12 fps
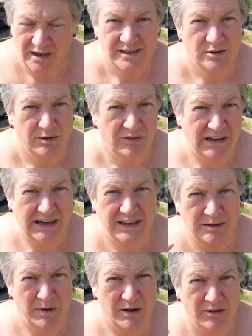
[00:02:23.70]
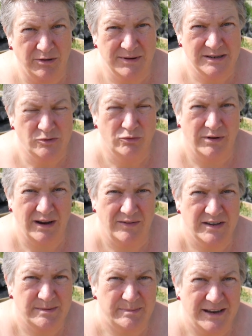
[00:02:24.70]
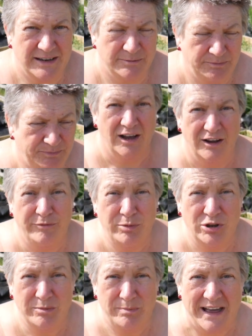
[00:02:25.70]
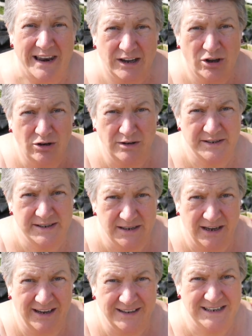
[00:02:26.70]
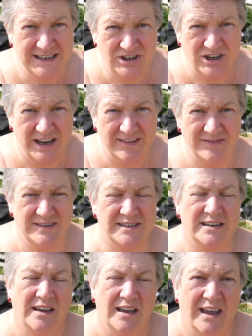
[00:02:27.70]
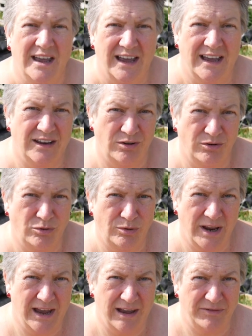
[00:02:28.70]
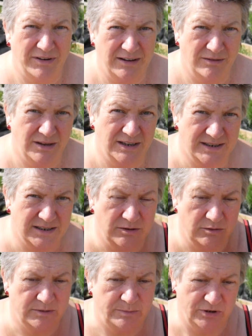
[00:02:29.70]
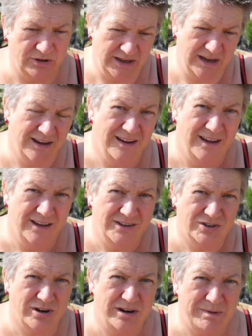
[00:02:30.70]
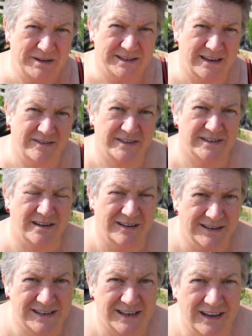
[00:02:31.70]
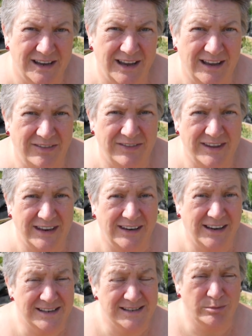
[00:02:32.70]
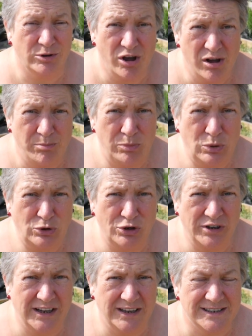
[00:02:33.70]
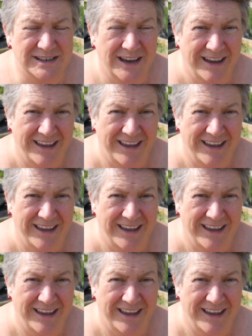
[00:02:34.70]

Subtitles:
So I've cleared the pathways all around this bed. I've put the pallet collars at each end, and all I have now is to put the straight bits down the side, and then get some cardboard on it,